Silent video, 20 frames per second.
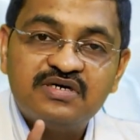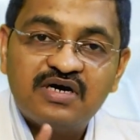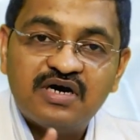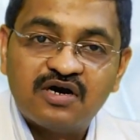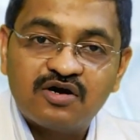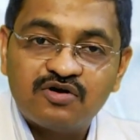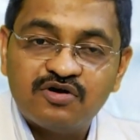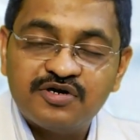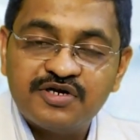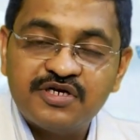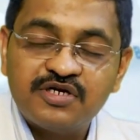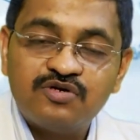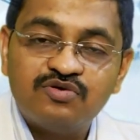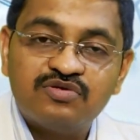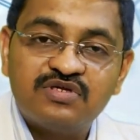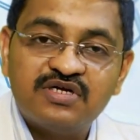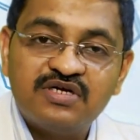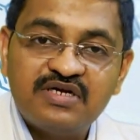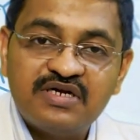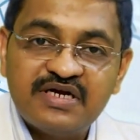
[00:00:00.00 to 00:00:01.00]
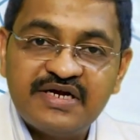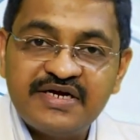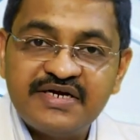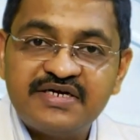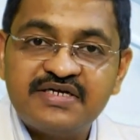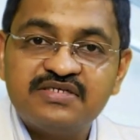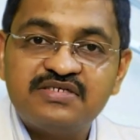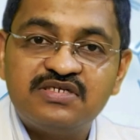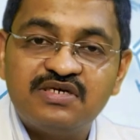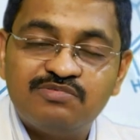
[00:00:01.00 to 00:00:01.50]
according to the
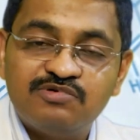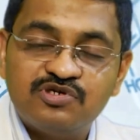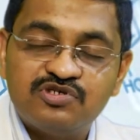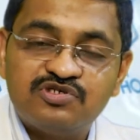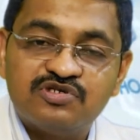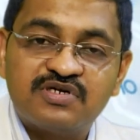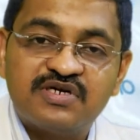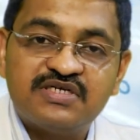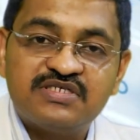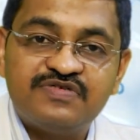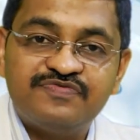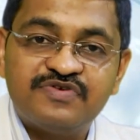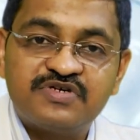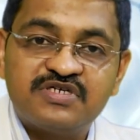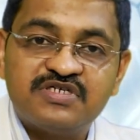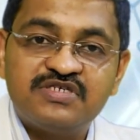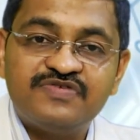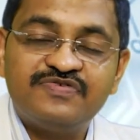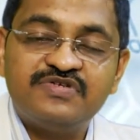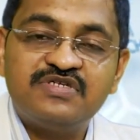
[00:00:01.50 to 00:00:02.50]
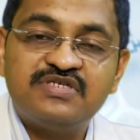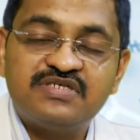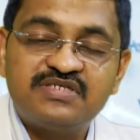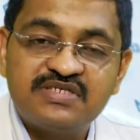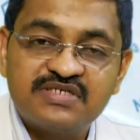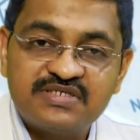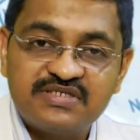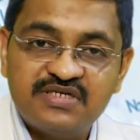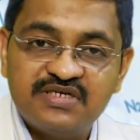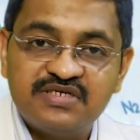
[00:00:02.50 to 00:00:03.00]
latest WHO classification, which is
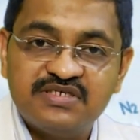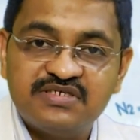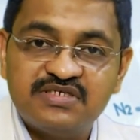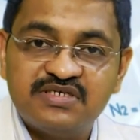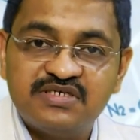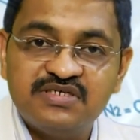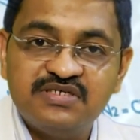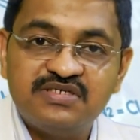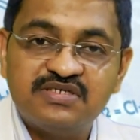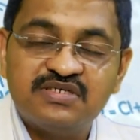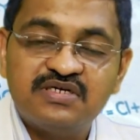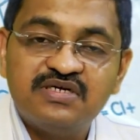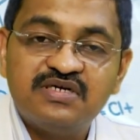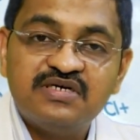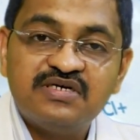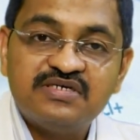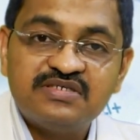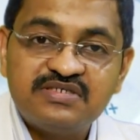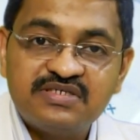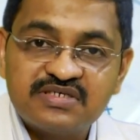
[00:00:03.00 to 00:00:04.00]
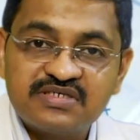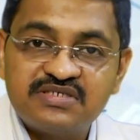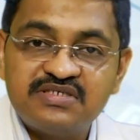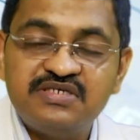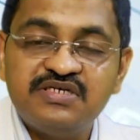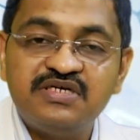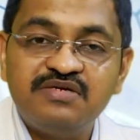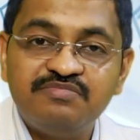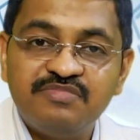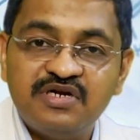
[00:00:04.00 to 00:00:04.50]
6th edition, is
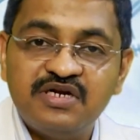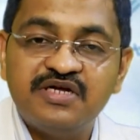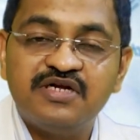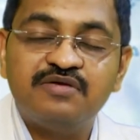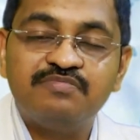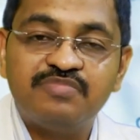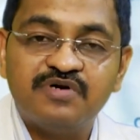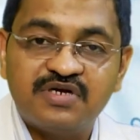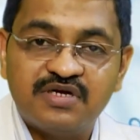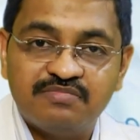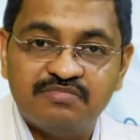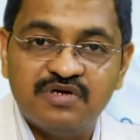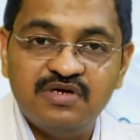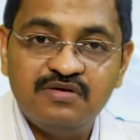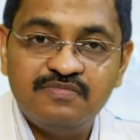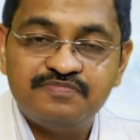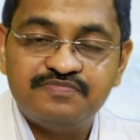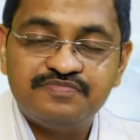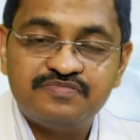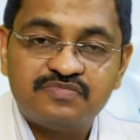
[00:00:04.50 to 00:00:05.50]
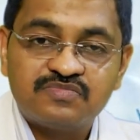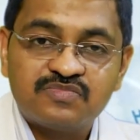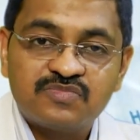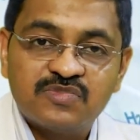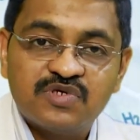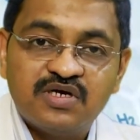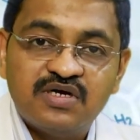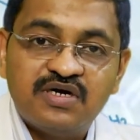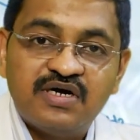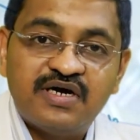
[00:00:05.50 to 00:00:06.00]
16 million per ml.
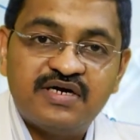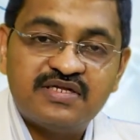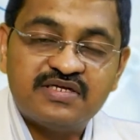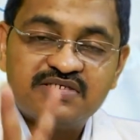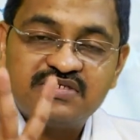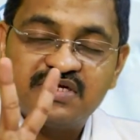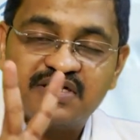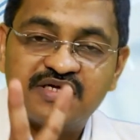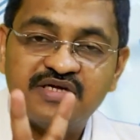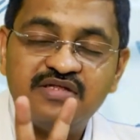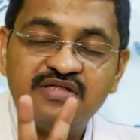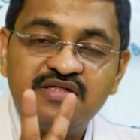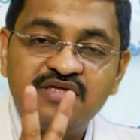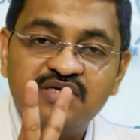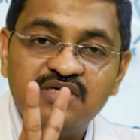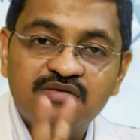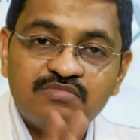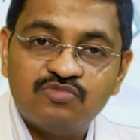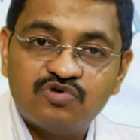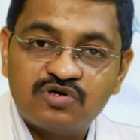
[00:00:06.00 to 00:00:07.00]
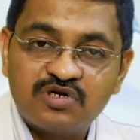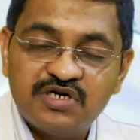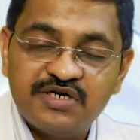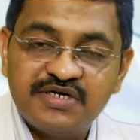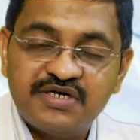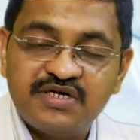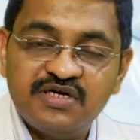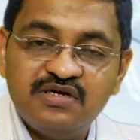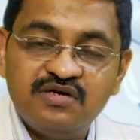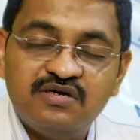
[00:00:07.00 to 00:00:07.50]
And the second thing,
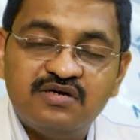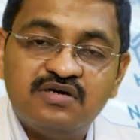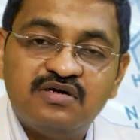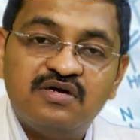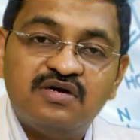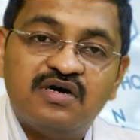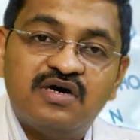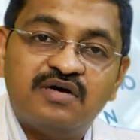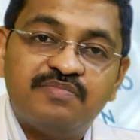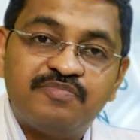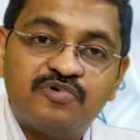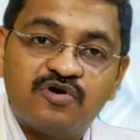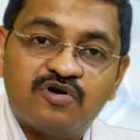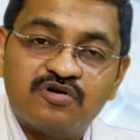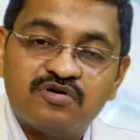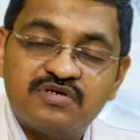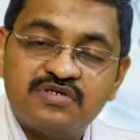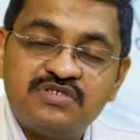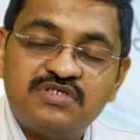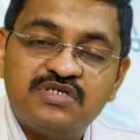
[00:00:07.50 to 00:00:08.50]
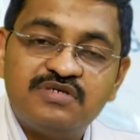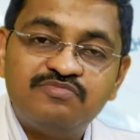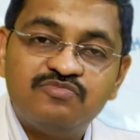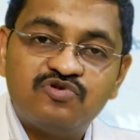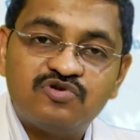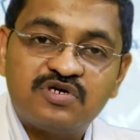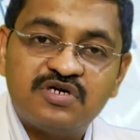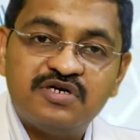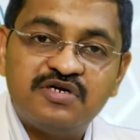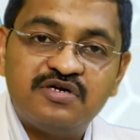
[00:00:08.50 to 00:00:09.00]
motility, a progressive
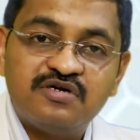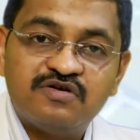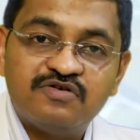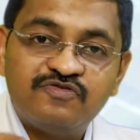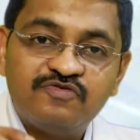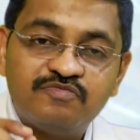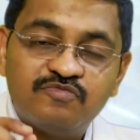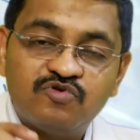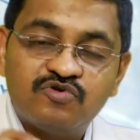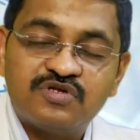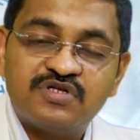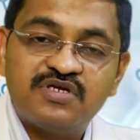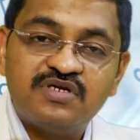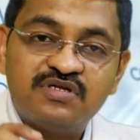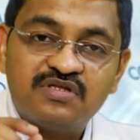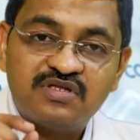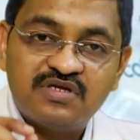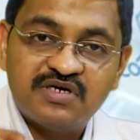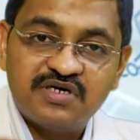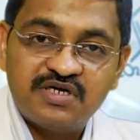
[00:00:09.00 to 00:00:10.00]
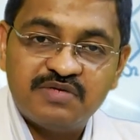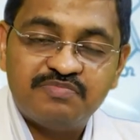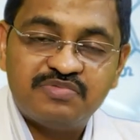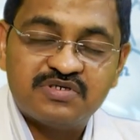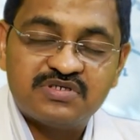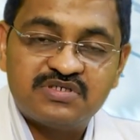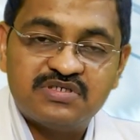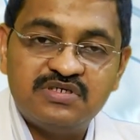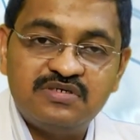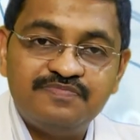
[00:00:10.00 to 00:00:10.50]
motility of more than
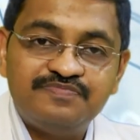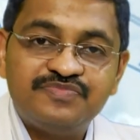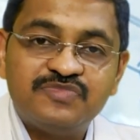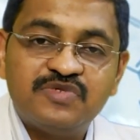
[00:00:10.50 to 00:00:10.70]
30%,